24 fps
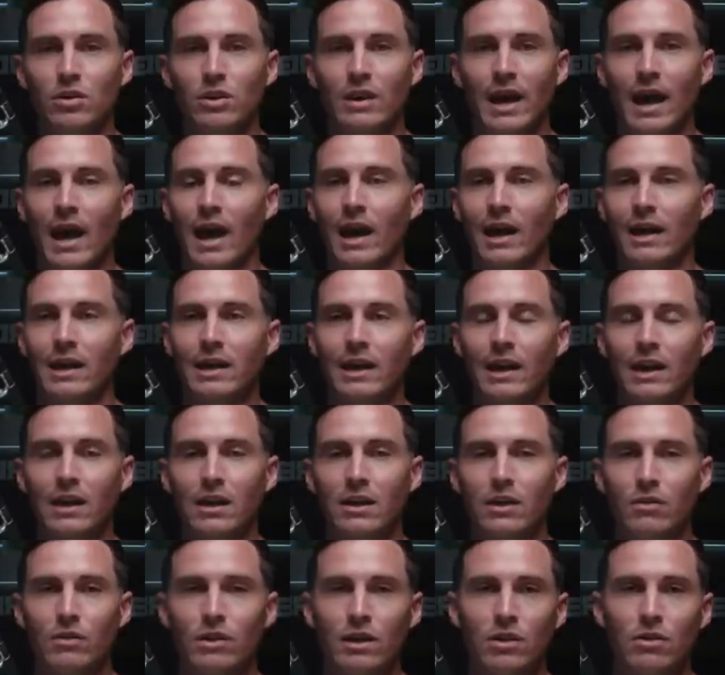I get it.
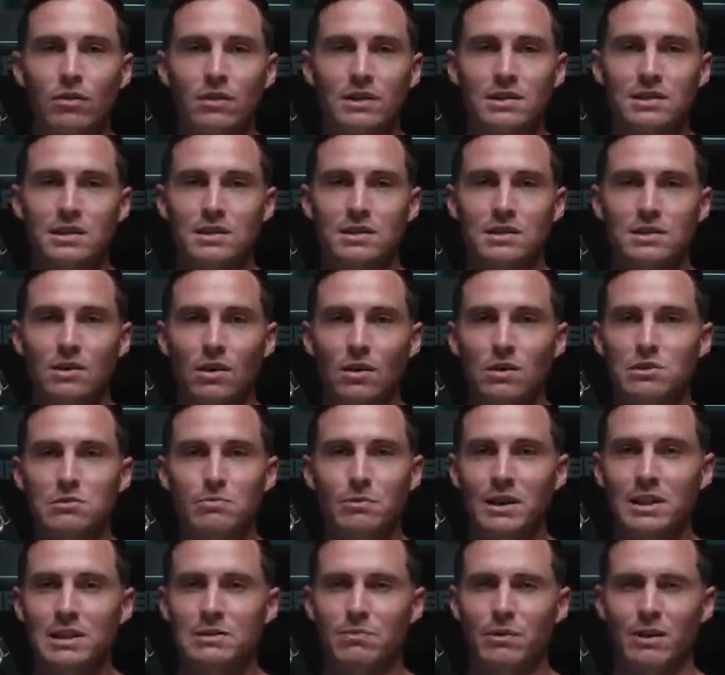You can do this at slow
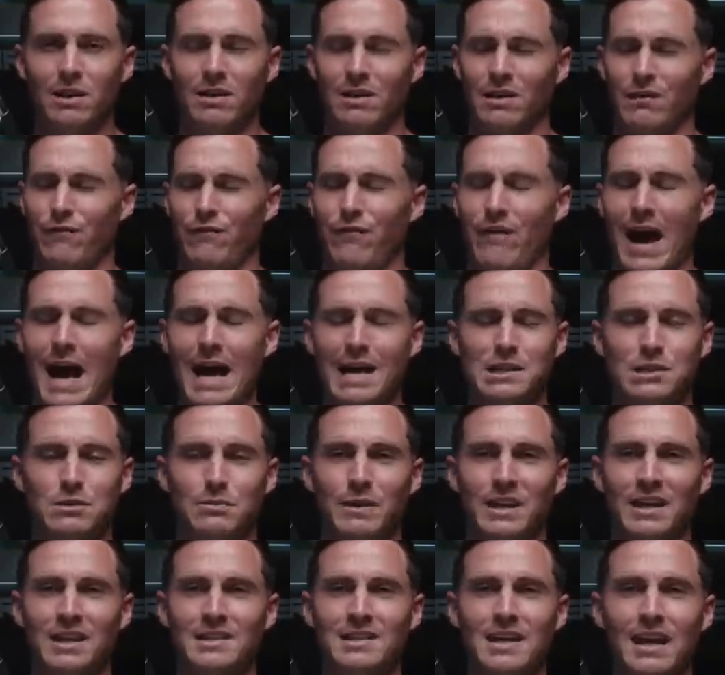speeds, but at fast
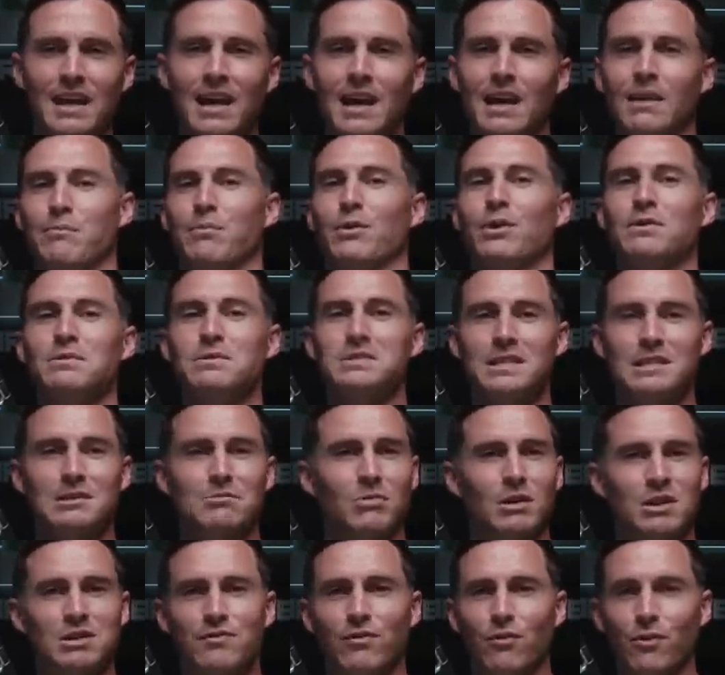speeds, I can't produce this
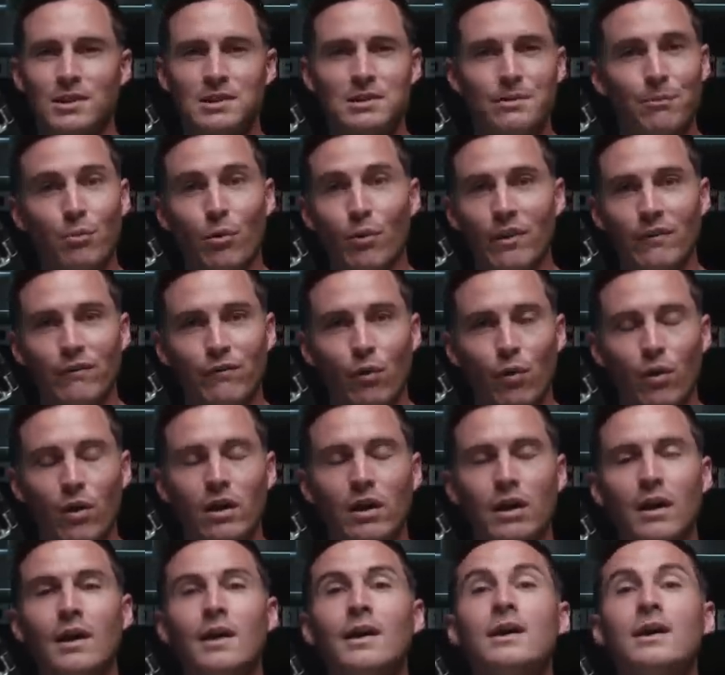much force in 0.4.